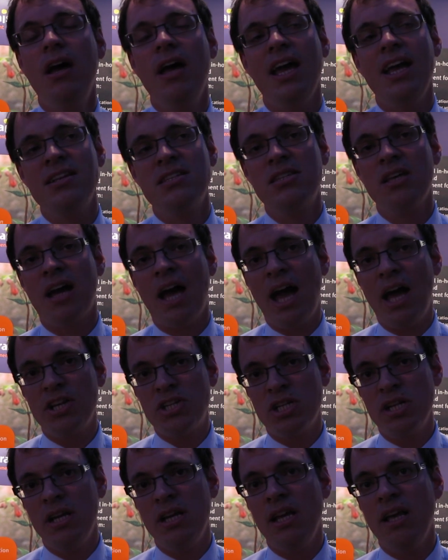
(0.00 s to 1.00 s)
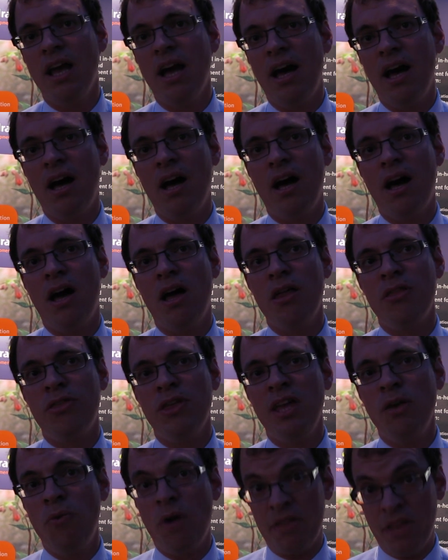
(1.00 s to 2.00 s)
is that actually uh,
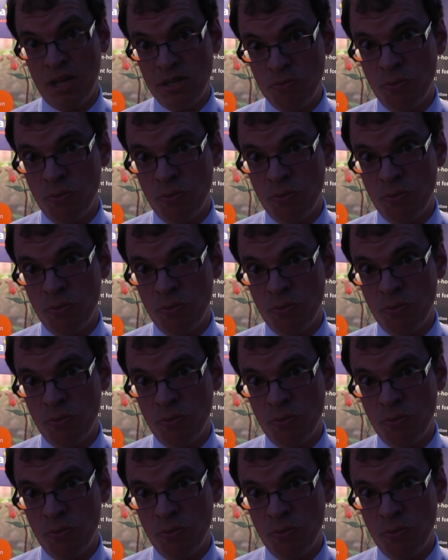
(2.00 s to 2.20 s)
the, what,